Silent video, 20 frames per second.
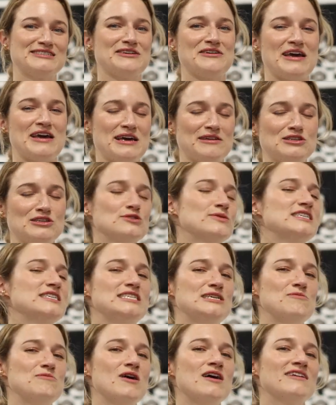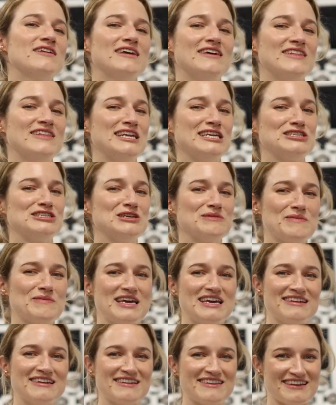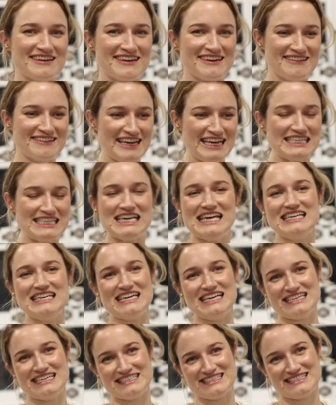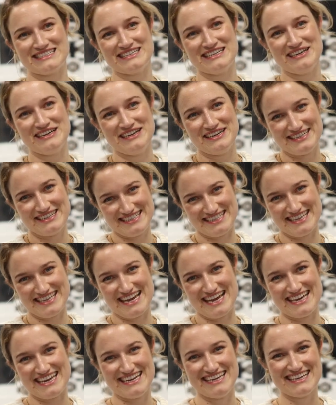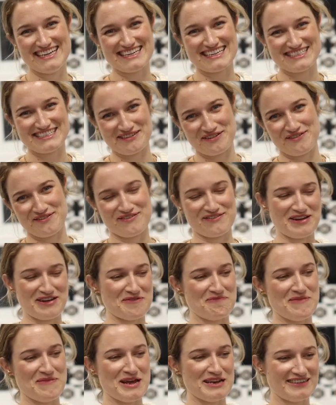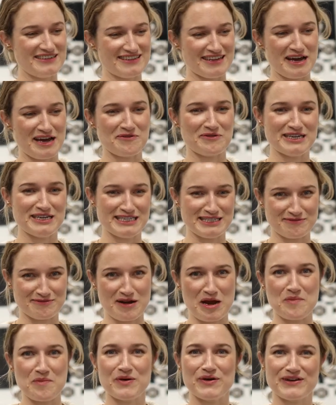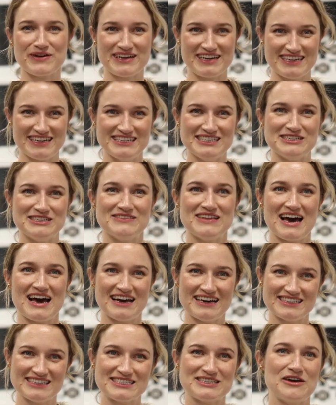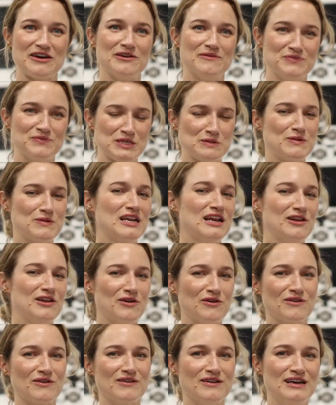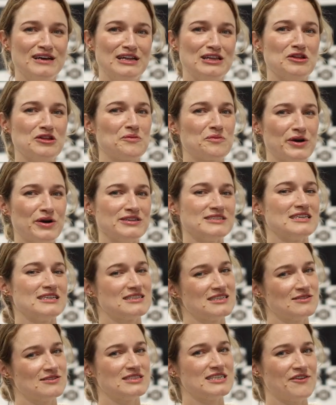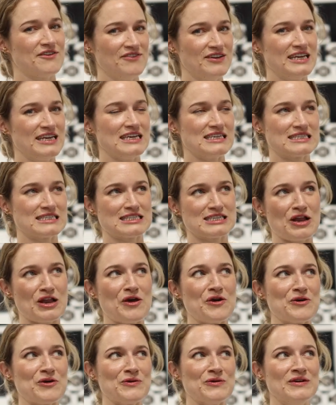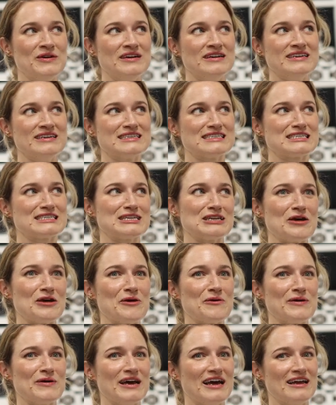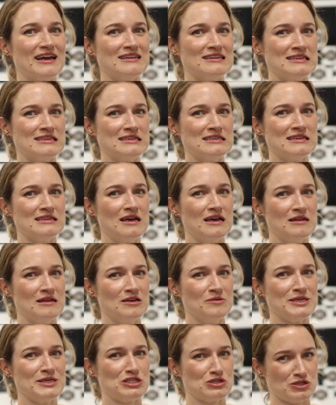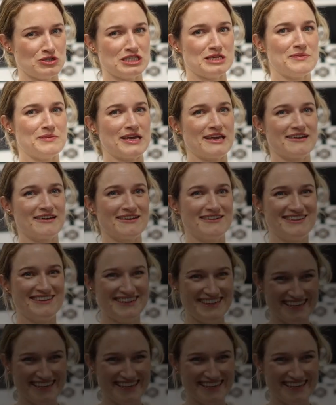So yeah, 21, and then it took me another like 10 years to then sort of admit that I wanted to write a book and do that. So it's been a long process, and I was definitely a slow and a little bit dodgy beginner.